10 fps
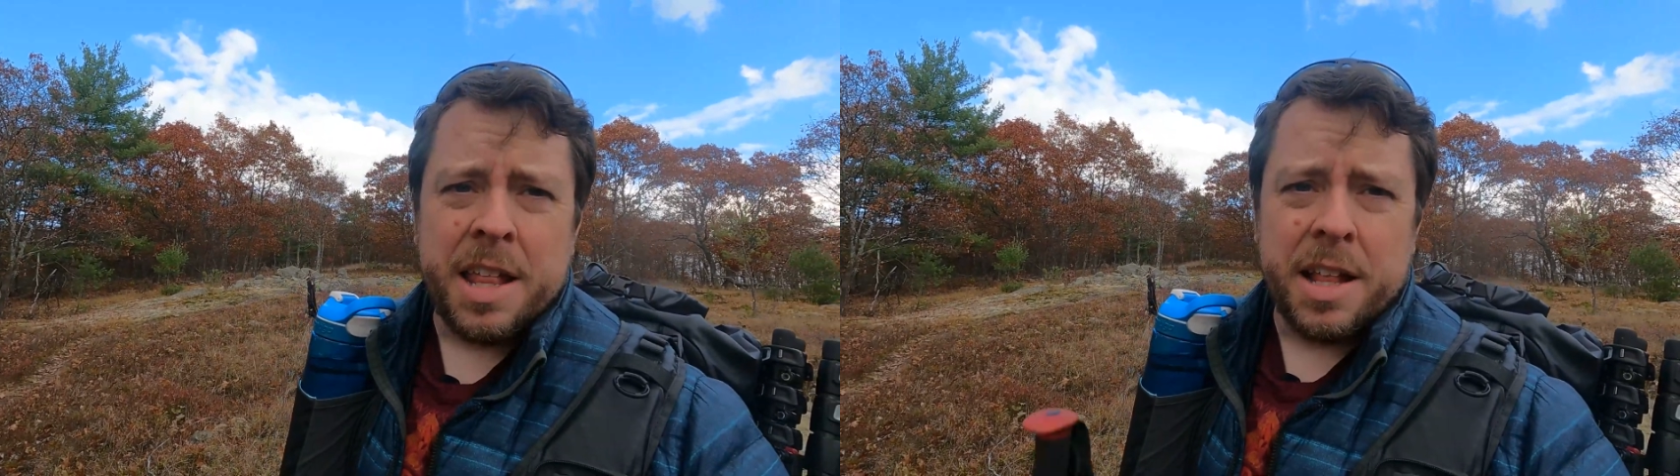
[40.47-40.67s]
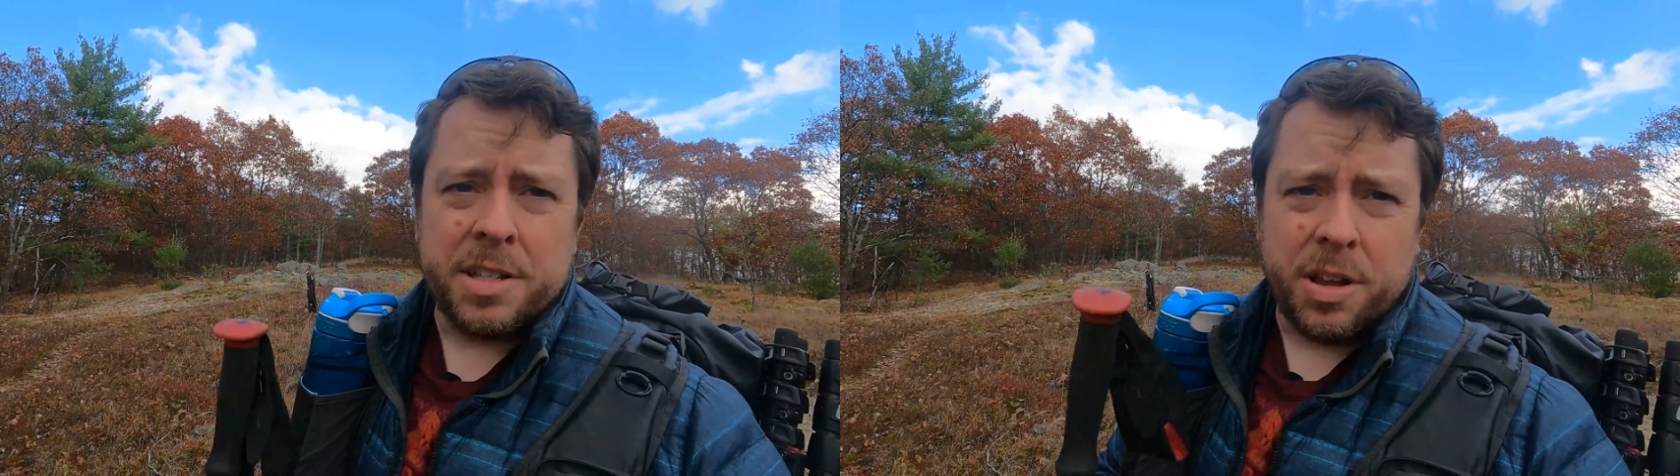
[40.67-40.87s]

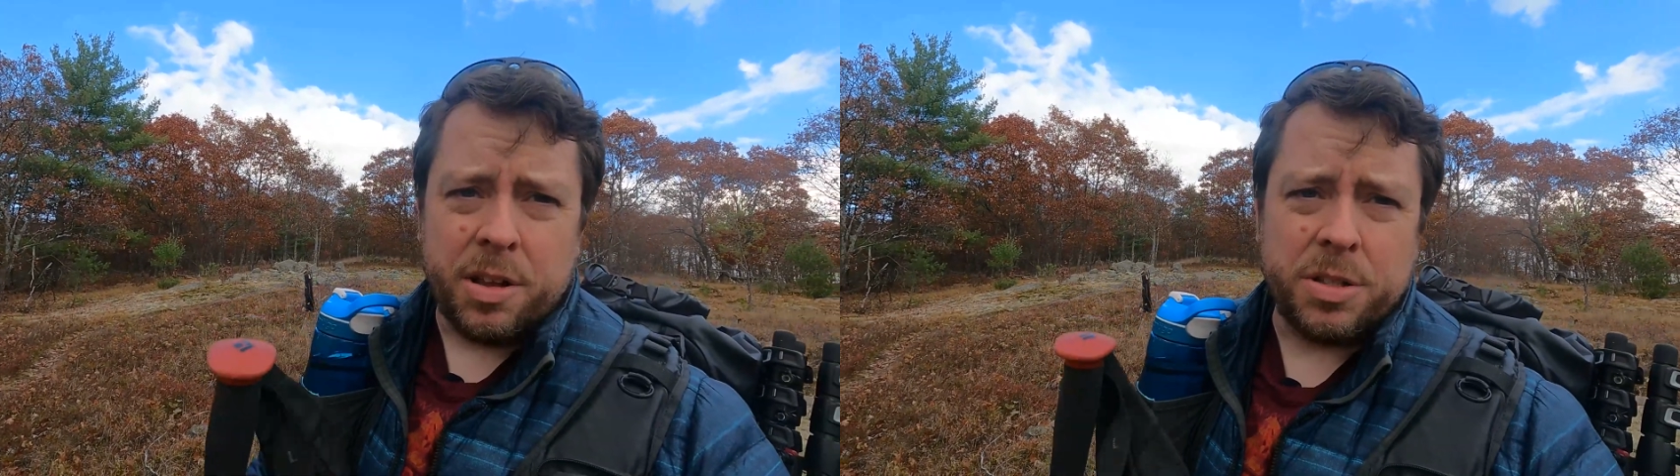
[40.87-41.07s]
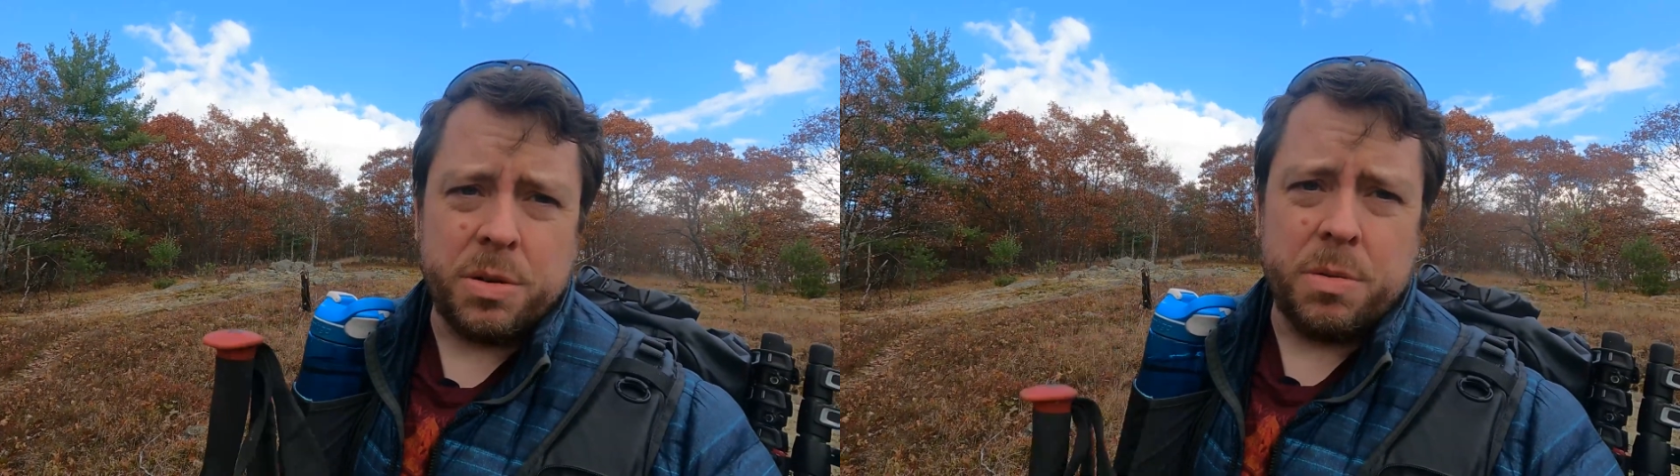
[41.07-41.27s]
And that's
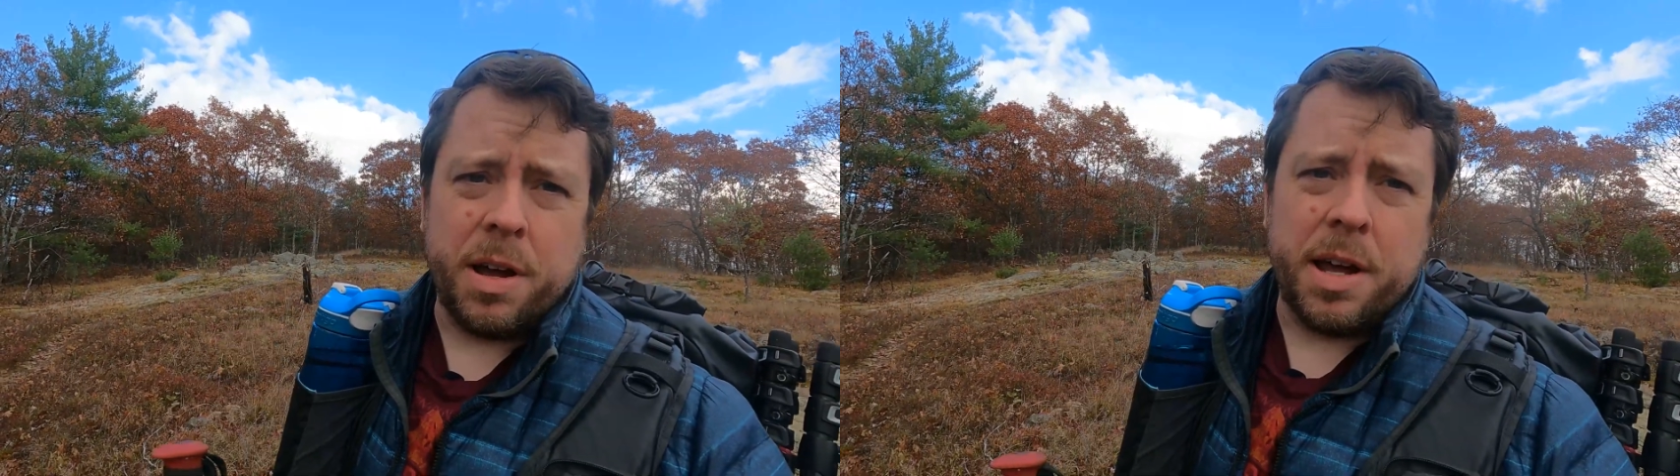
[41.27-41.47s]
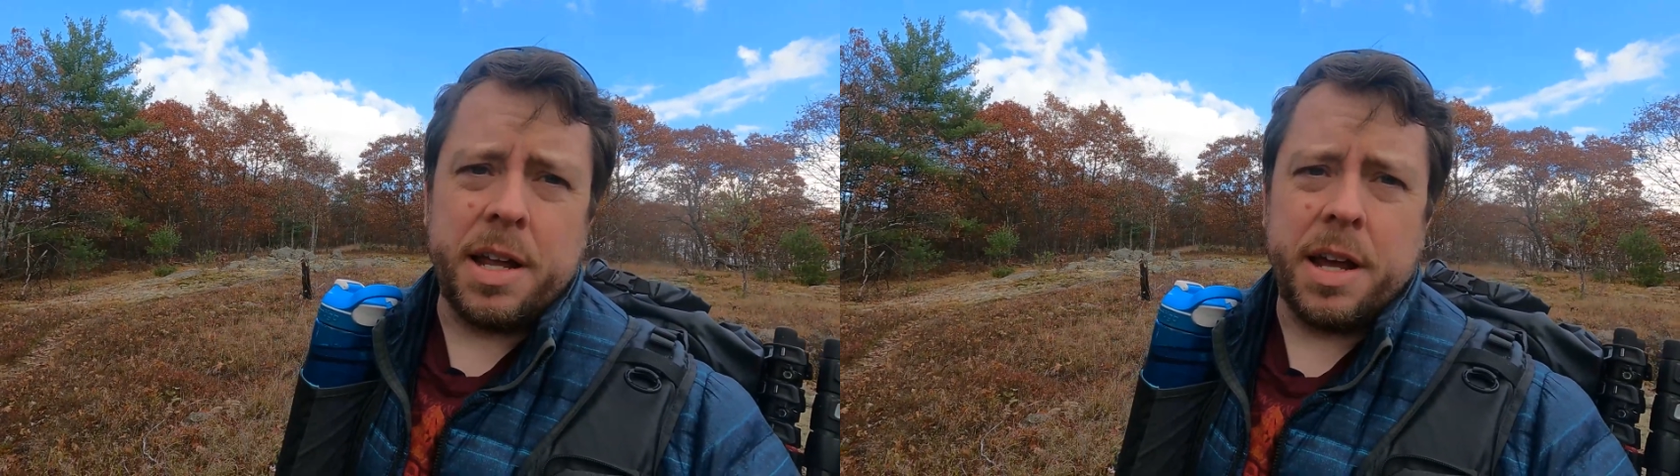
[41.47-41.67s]
also
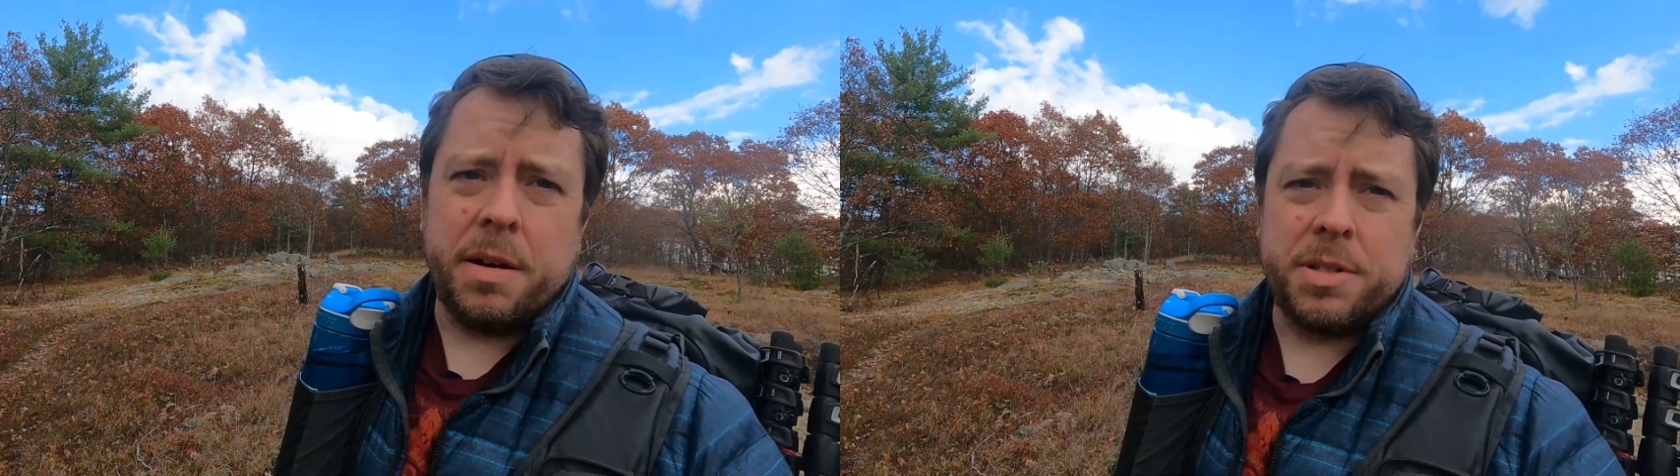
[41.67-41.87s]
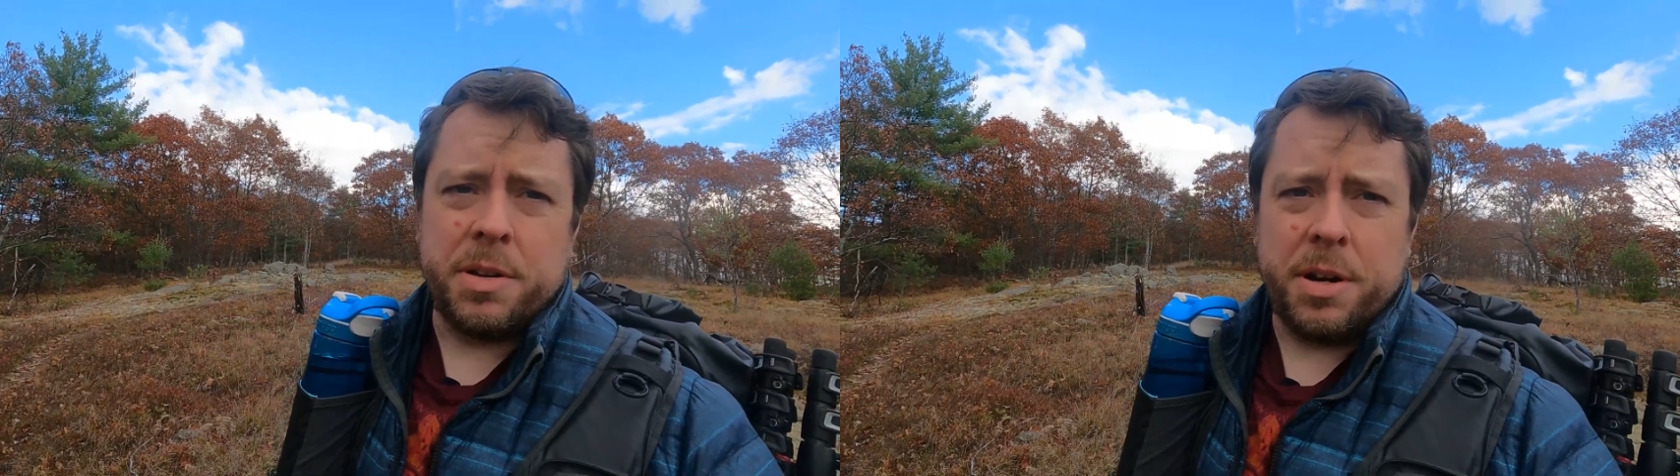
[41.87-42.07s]
why
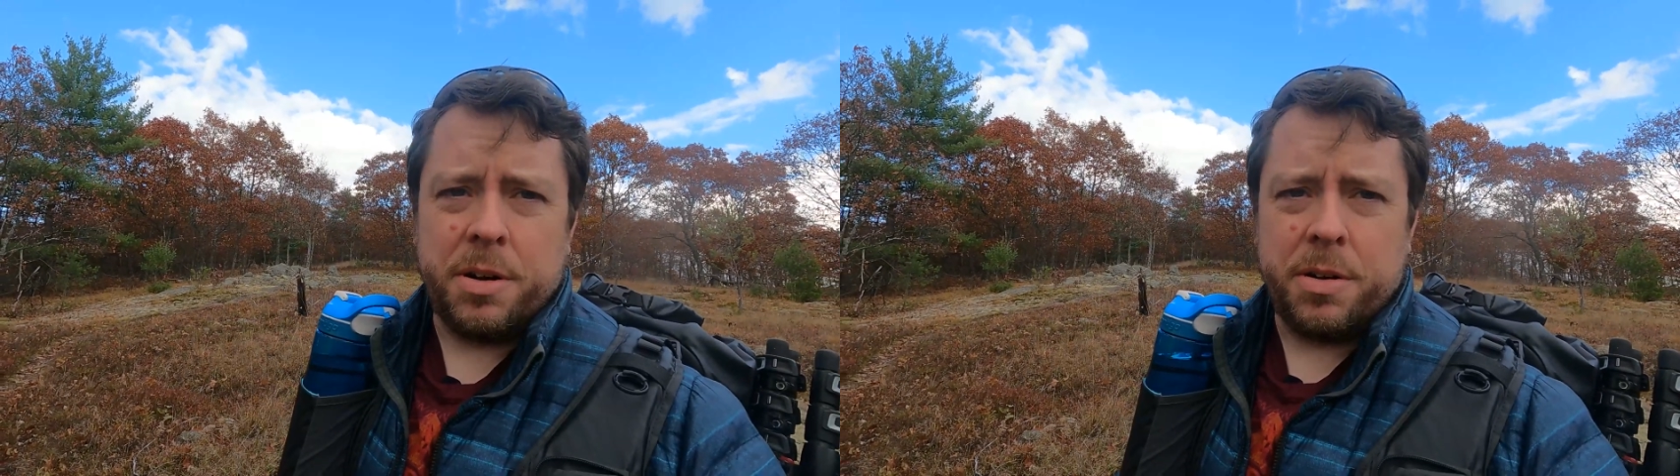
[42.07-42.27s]
I was out here